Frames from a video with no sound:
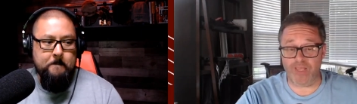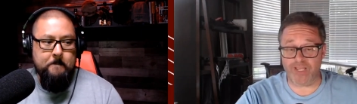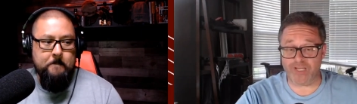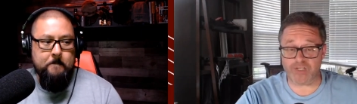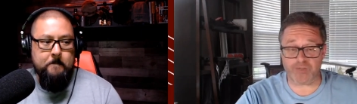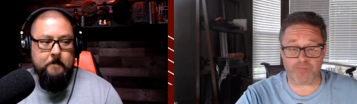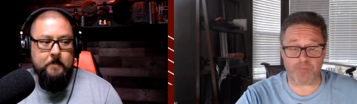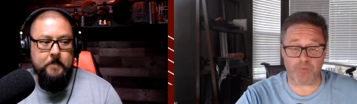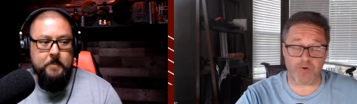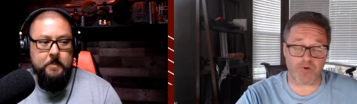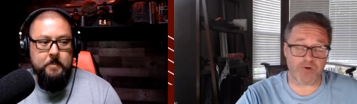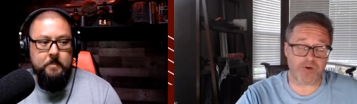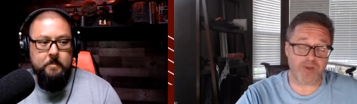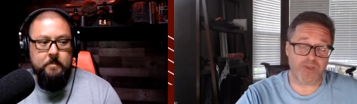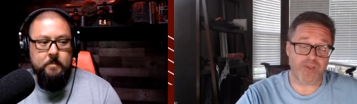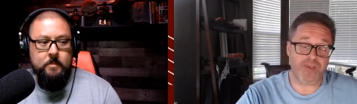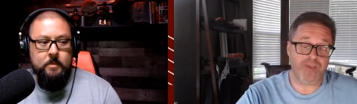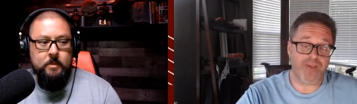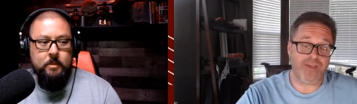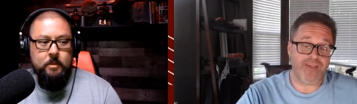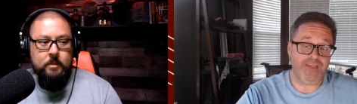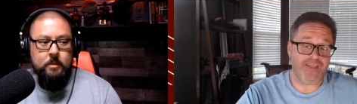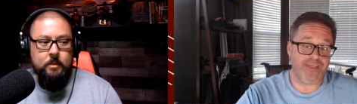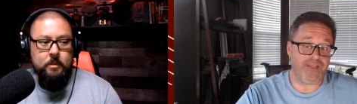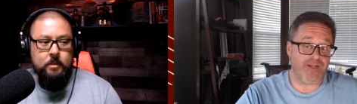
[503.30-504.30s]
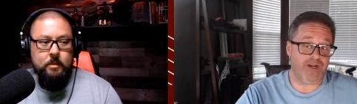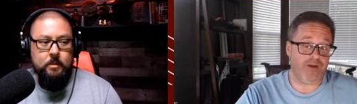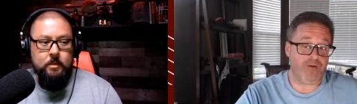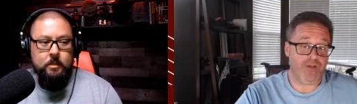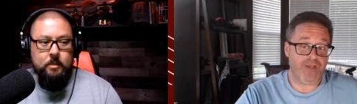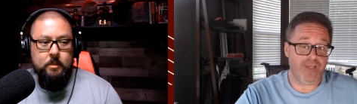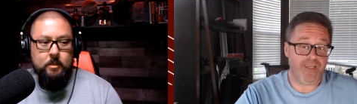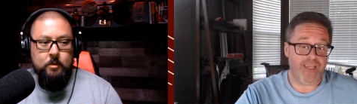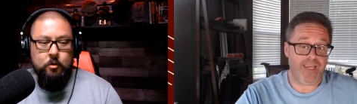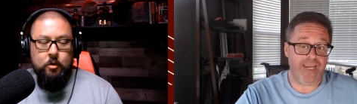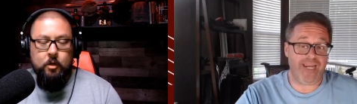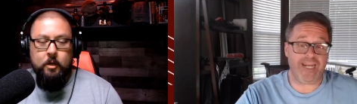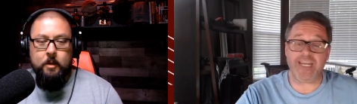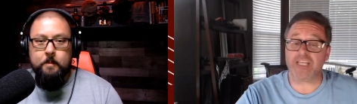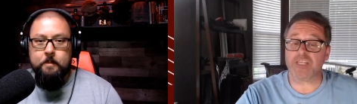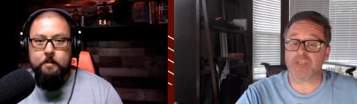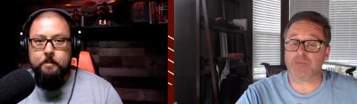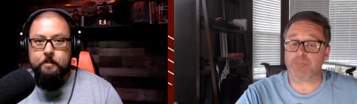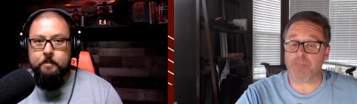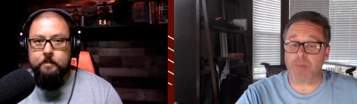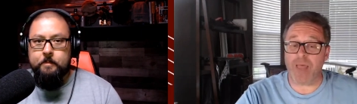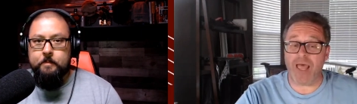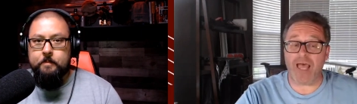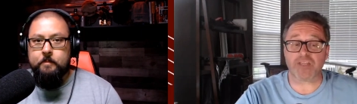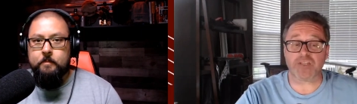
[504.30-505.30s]
Speaker 1: expert. You know, right. it is
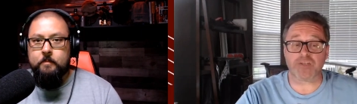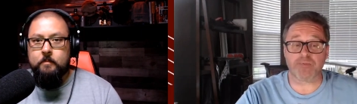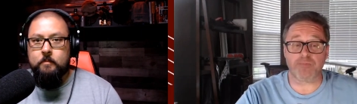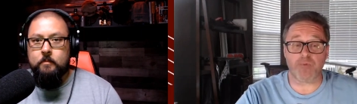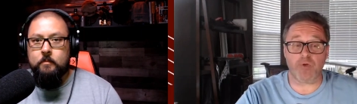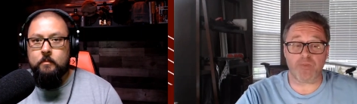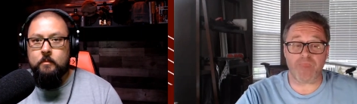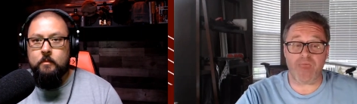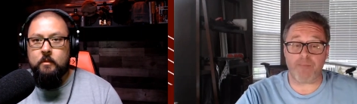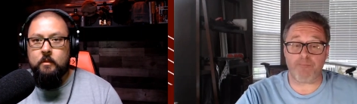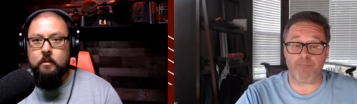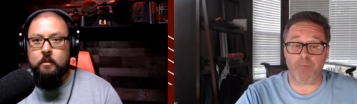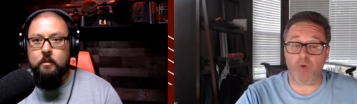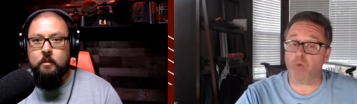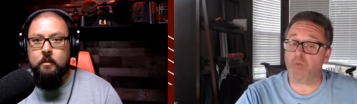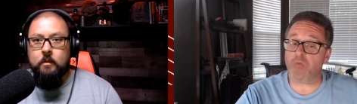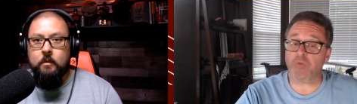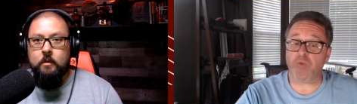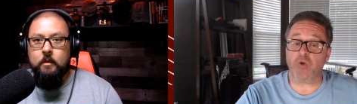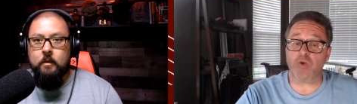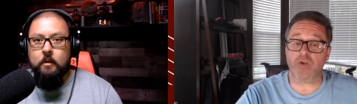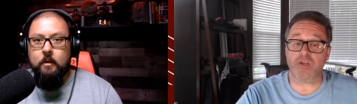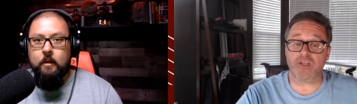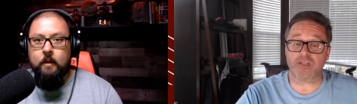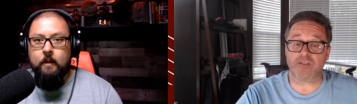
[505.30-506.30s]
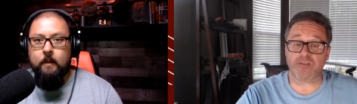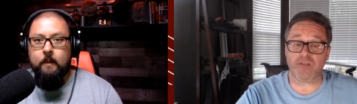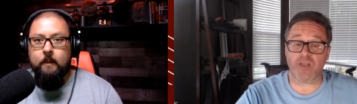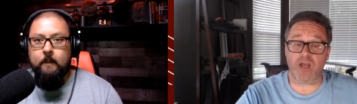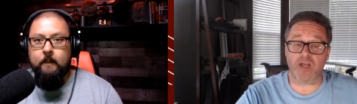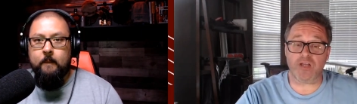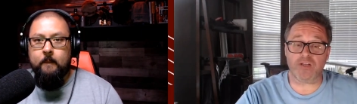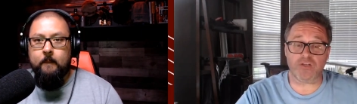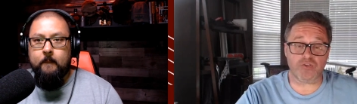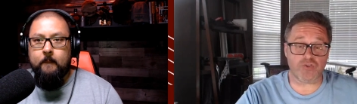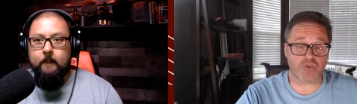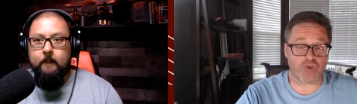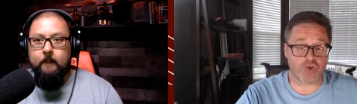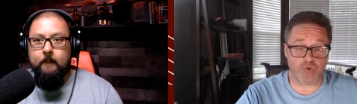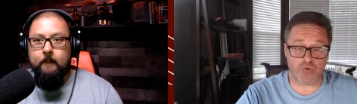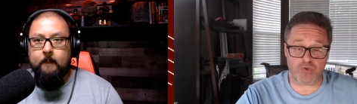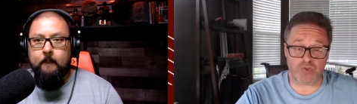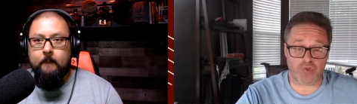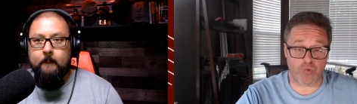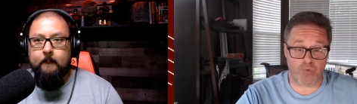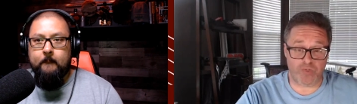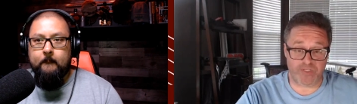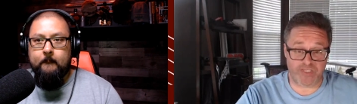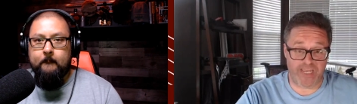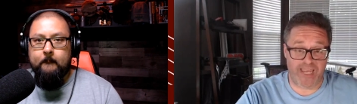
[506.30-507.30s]
possible that both could uh, choose
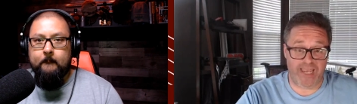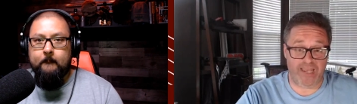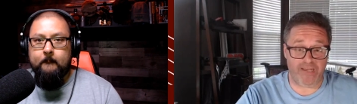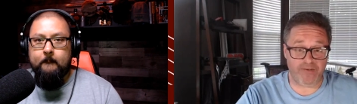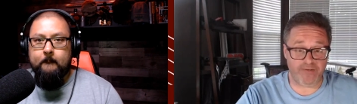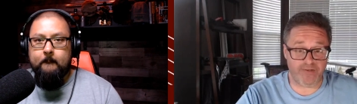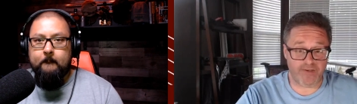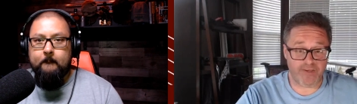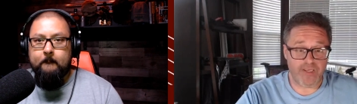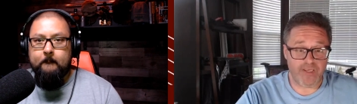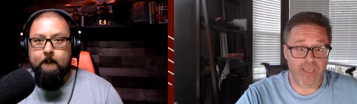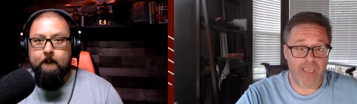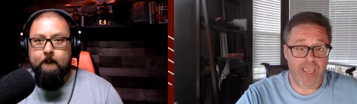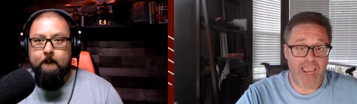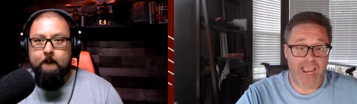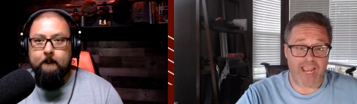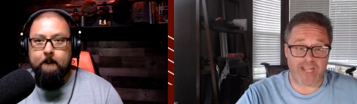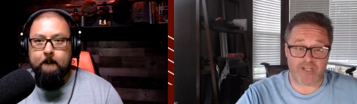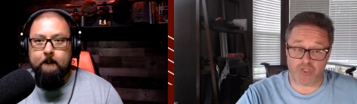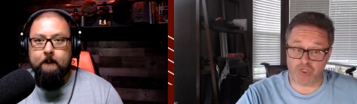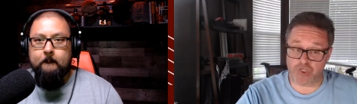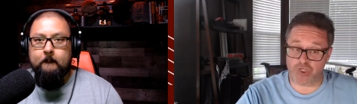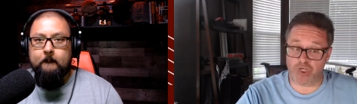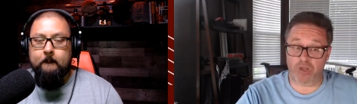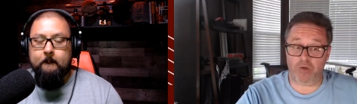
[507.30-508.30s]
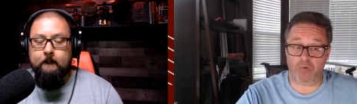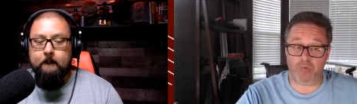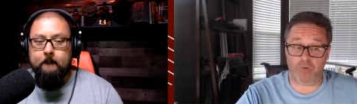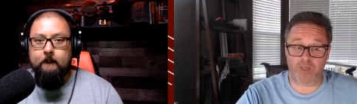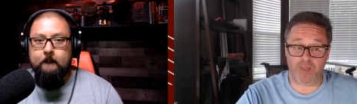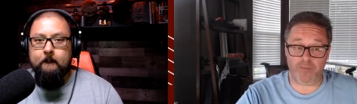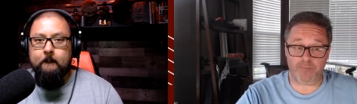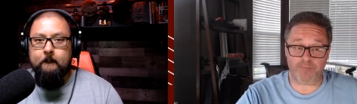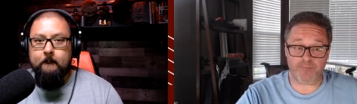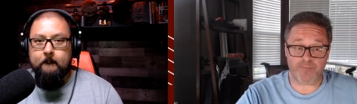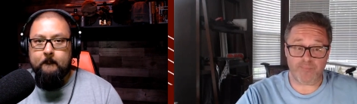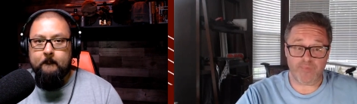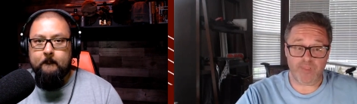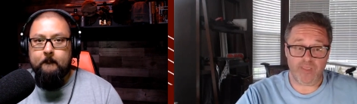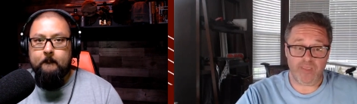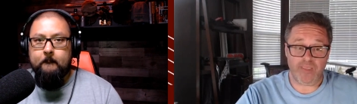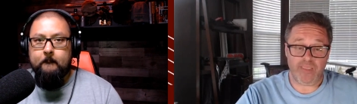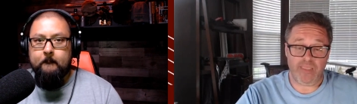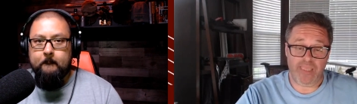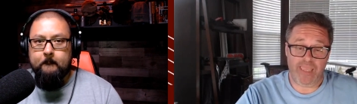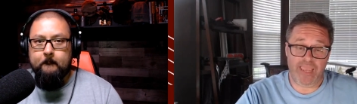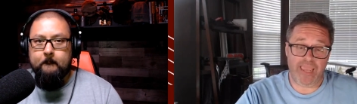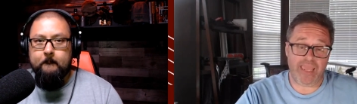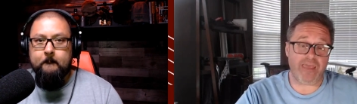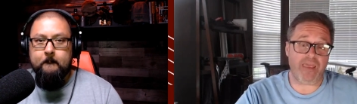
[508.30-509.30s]
to attend and show up
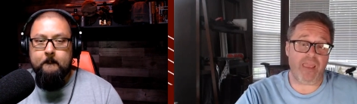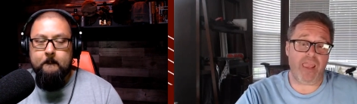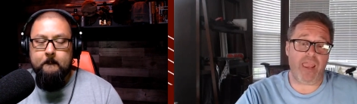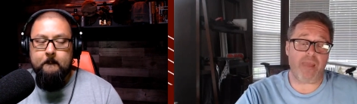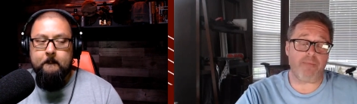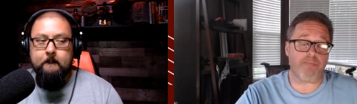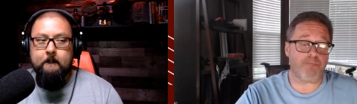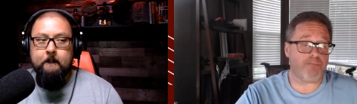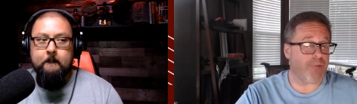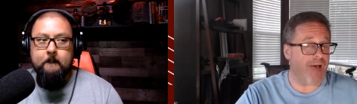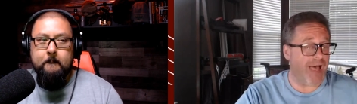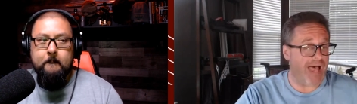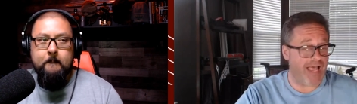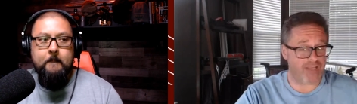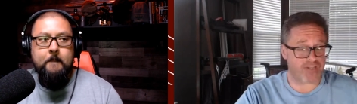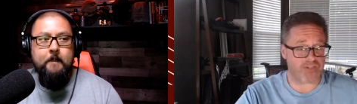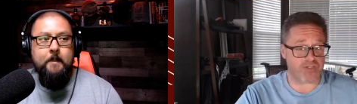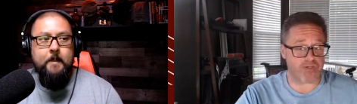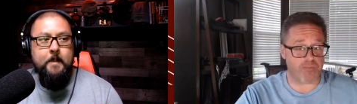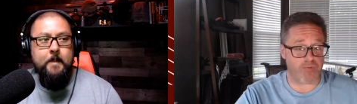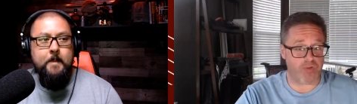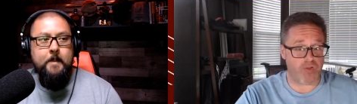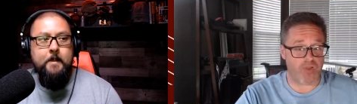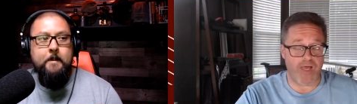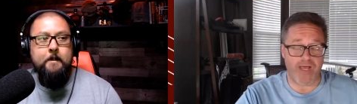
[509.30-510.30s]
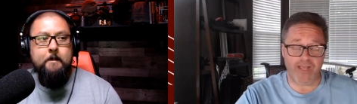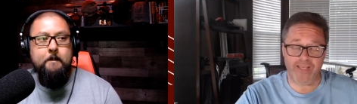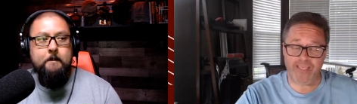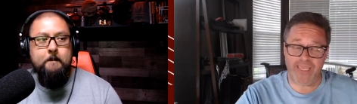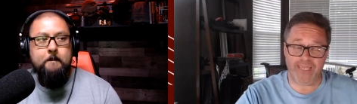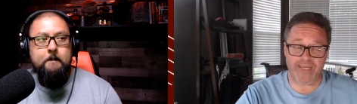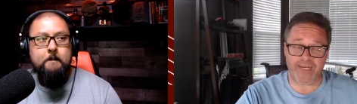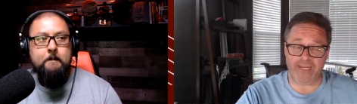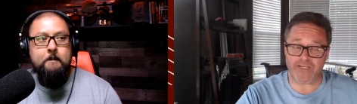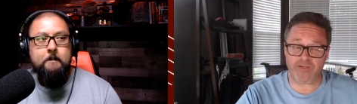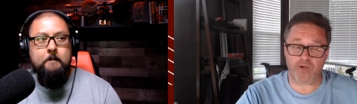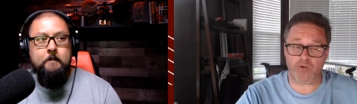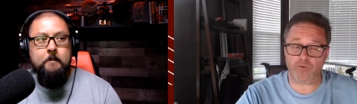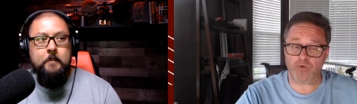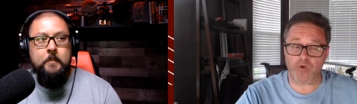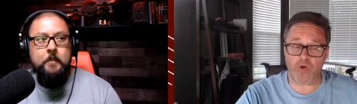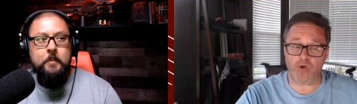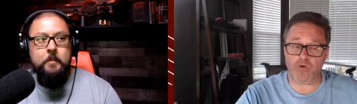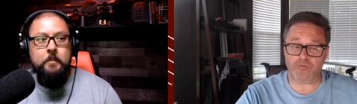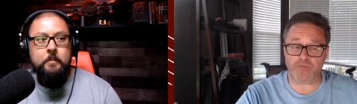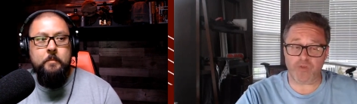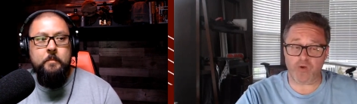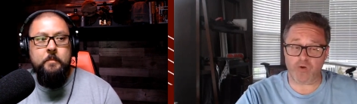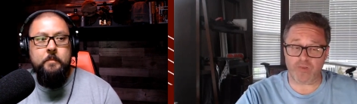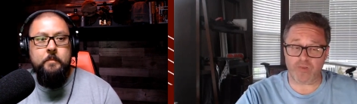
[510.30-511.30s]
and, and, possible. Again, I don't
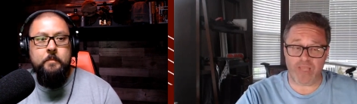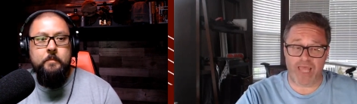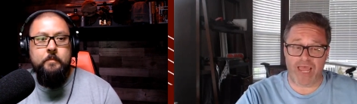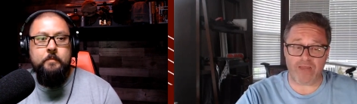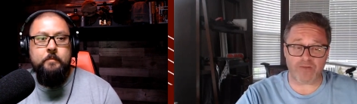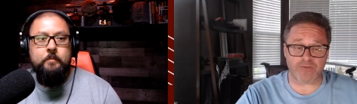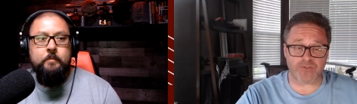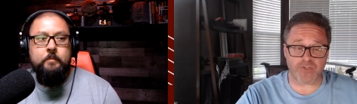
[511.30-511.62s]
know if they're allowed